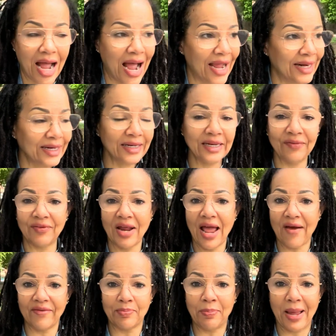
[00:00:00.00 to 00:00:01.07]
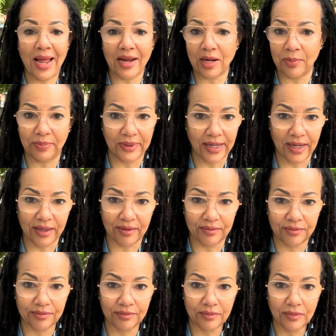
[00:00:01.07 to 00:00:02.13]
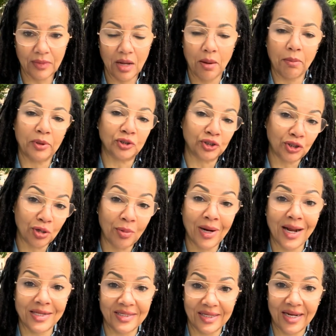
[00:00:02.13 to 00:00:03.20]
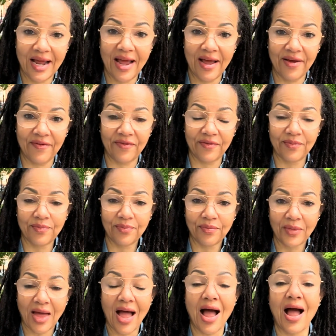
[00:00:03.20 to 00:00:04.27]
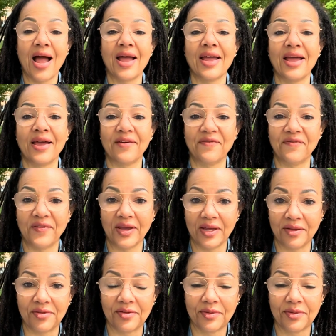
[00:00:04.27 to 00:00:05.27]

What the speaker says: I didn't even have a backup plan. But you know what I did have? I had faith.